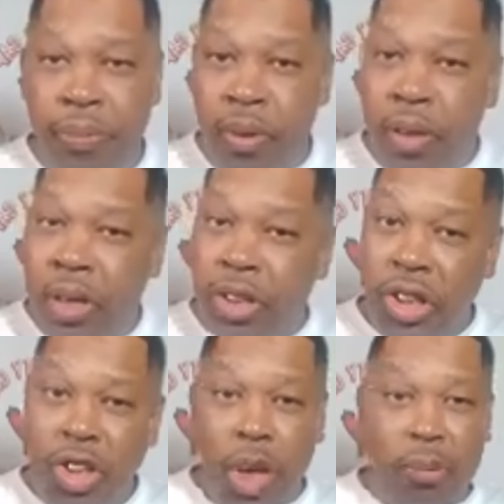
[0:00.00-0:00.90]
She
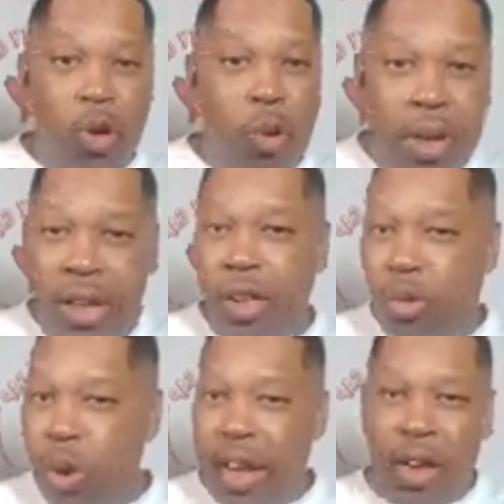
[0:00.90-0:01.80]
jumps on me, get the
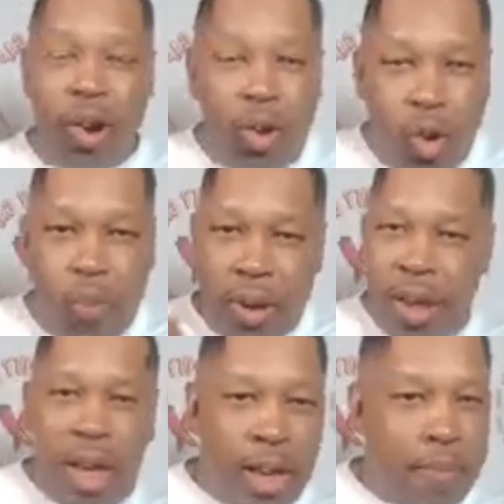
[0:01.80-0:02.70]
swinging all on me,
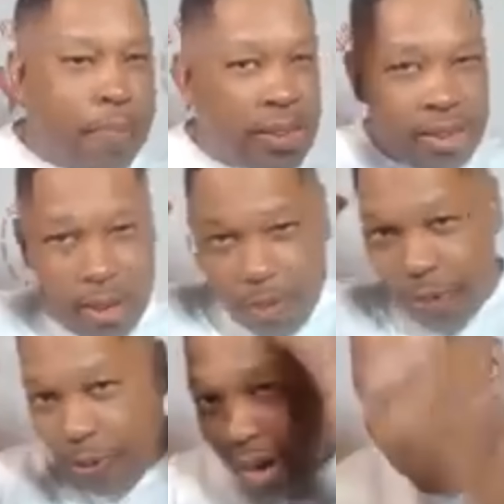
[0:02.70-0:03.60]
messing up the
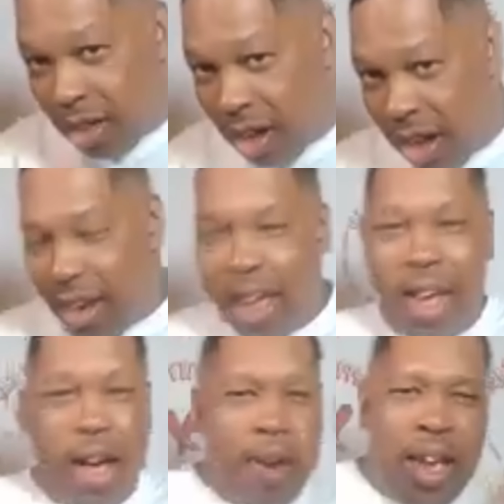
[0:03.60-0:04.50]
fresh cut.
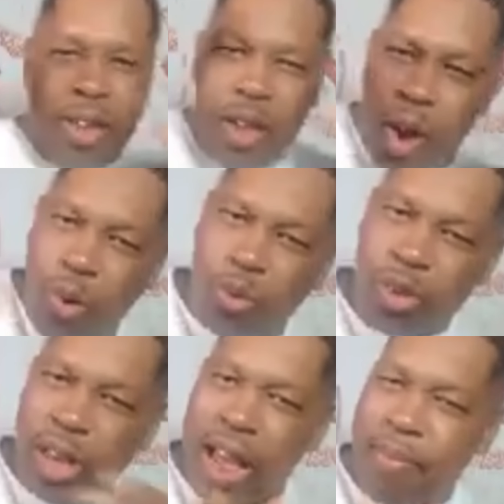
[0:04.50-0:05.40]
I'm like, yo,
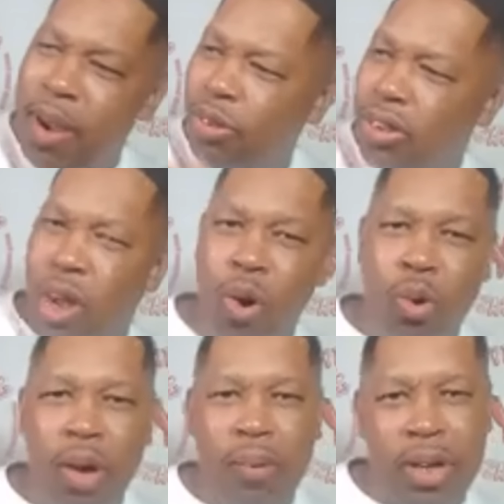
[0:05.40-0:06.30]
time out.
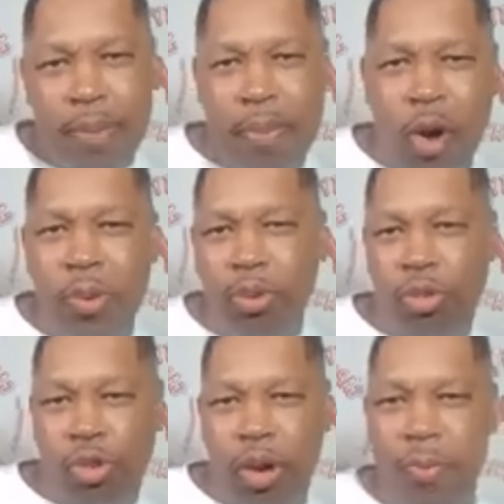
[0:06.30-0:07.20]
Hold up. Get up on me. You
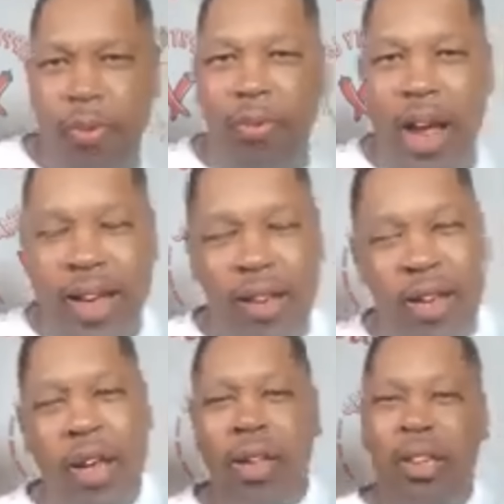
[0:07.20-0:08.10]
tripping, right?
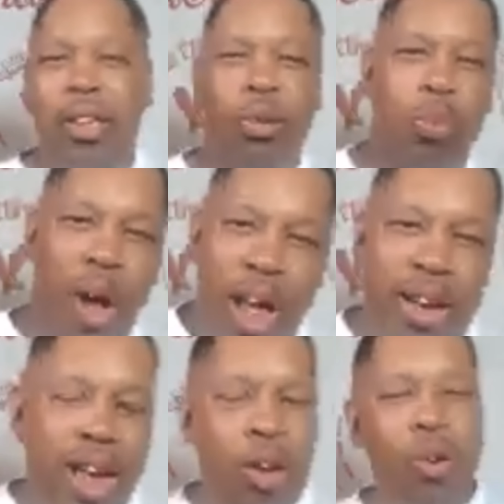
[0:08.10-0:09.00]
She
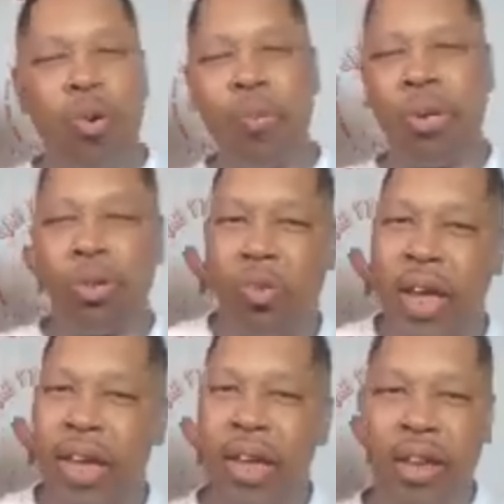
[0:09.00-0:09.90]
wilding out on me,
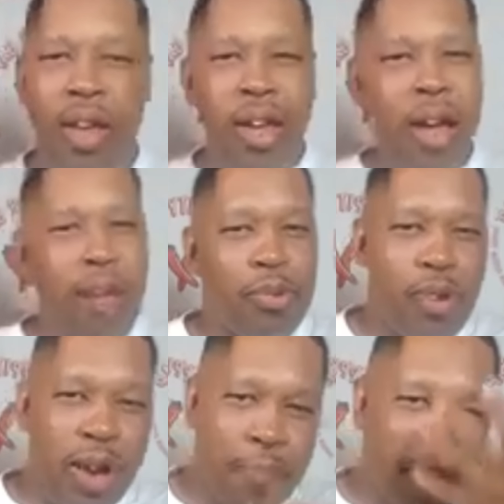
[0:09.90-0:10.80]
swinging. I'm
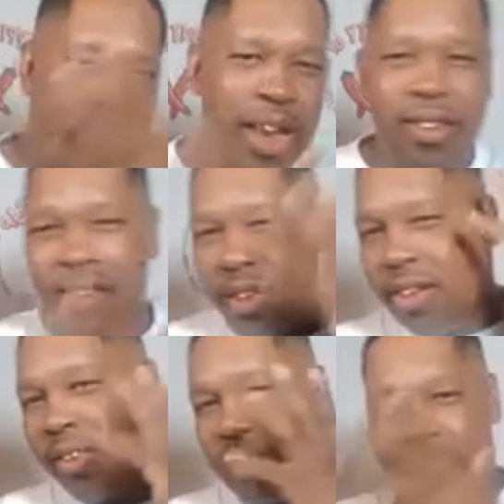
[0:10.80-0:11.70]
trying to protect the
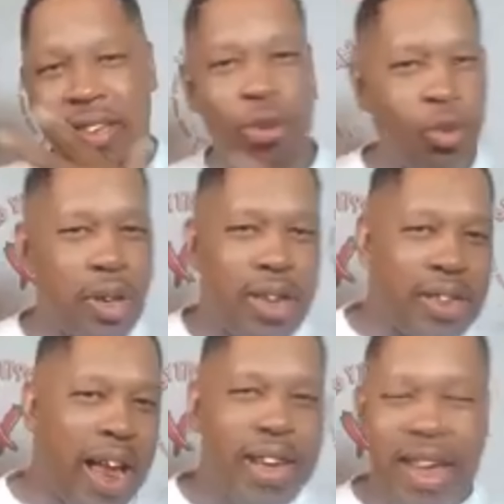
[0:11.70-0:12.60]
looks and, you know, things of
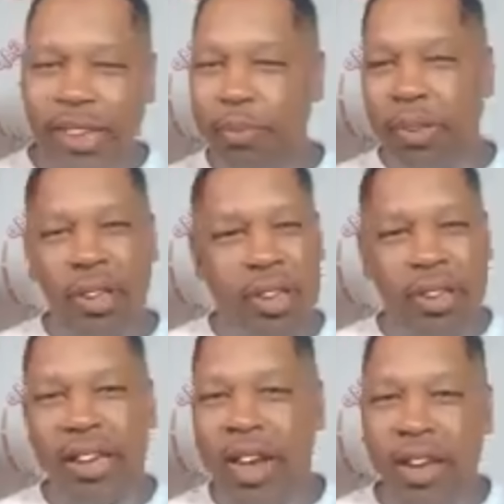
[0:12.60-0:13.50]
that nature, but she
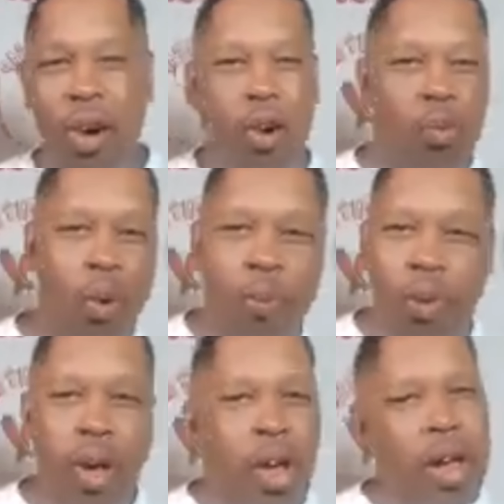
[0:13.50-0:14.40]
just getting all work.
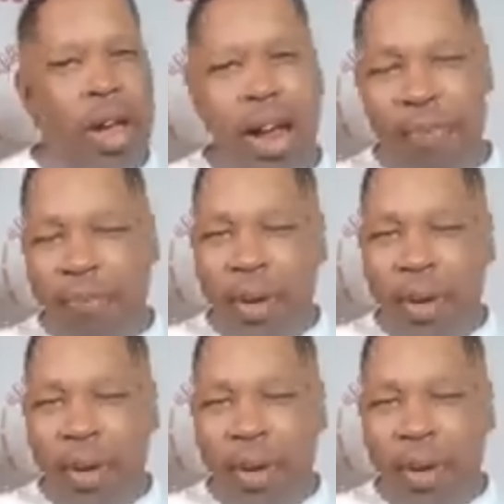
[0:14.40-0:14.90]
And I'm